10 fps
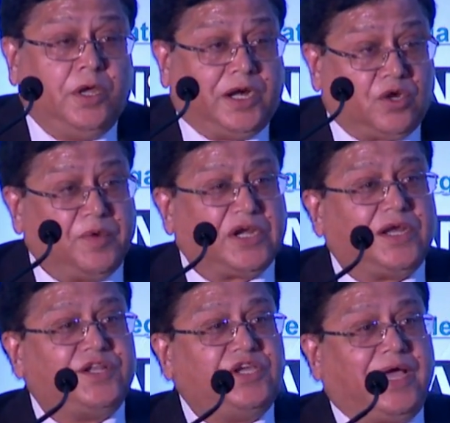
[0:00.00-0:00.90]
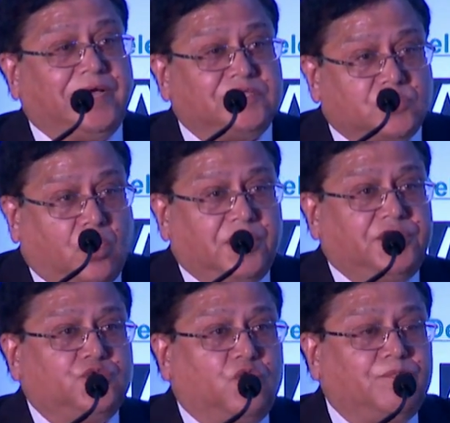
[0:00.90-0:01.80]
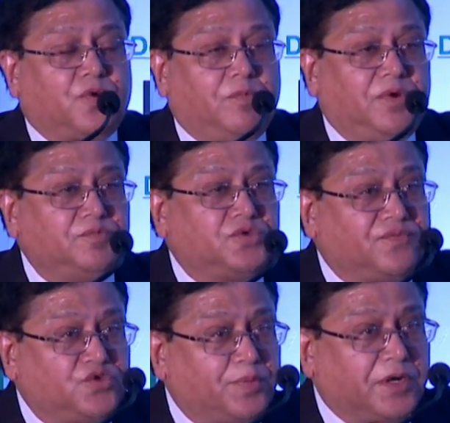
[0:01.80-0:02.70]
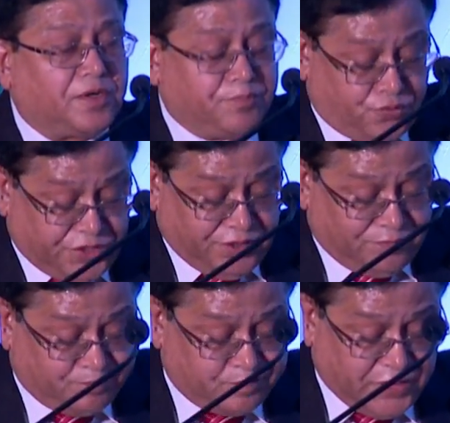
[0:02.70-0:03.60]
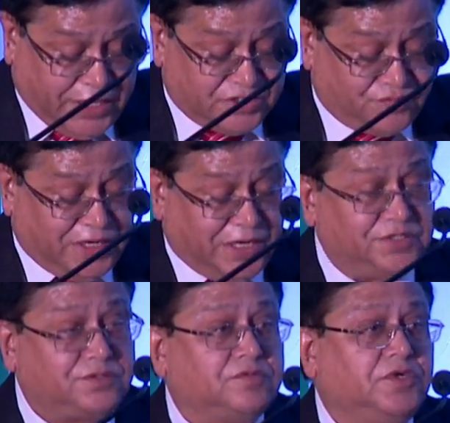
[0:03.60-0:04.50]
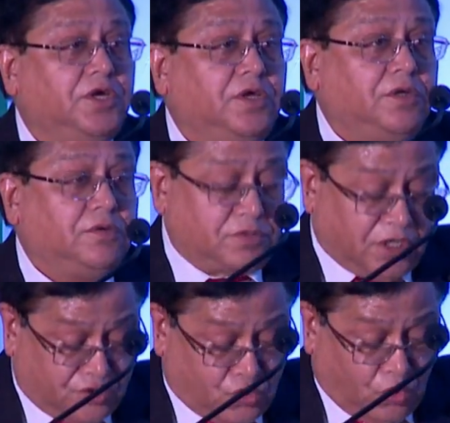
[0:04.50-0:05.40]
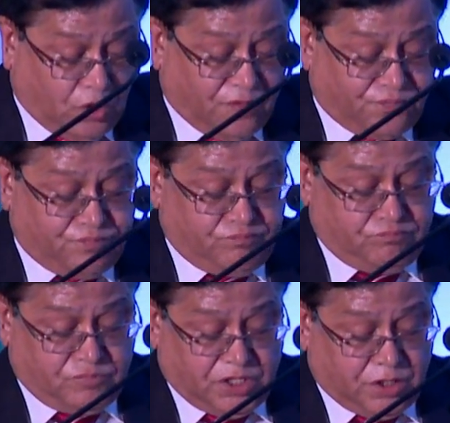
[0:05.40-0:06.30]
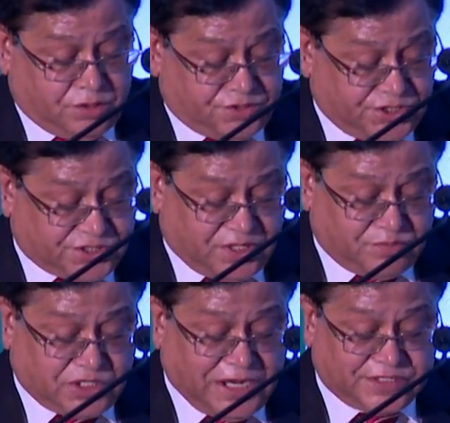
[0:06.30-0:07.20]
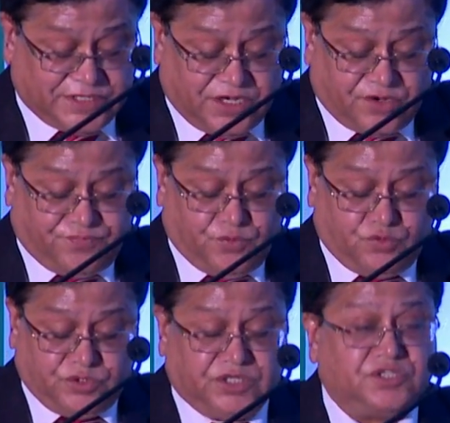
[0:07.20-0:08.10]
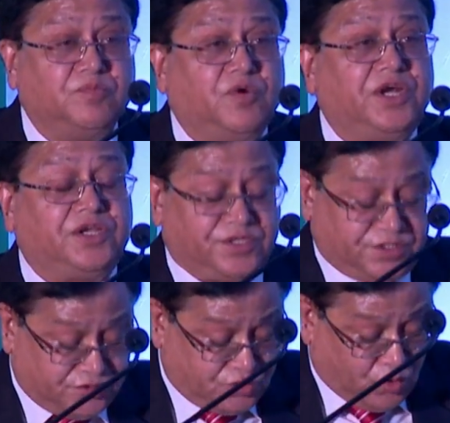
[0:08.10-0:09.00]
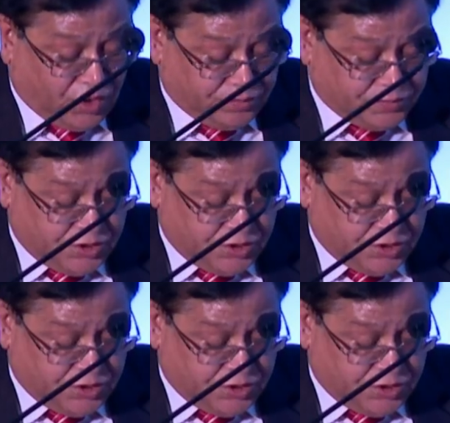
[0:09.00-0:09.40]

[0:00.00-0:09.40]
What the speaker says: Atomic energy has solved its own problems of supercomputing, as well as control of systems like centrifuge and simulators and so on.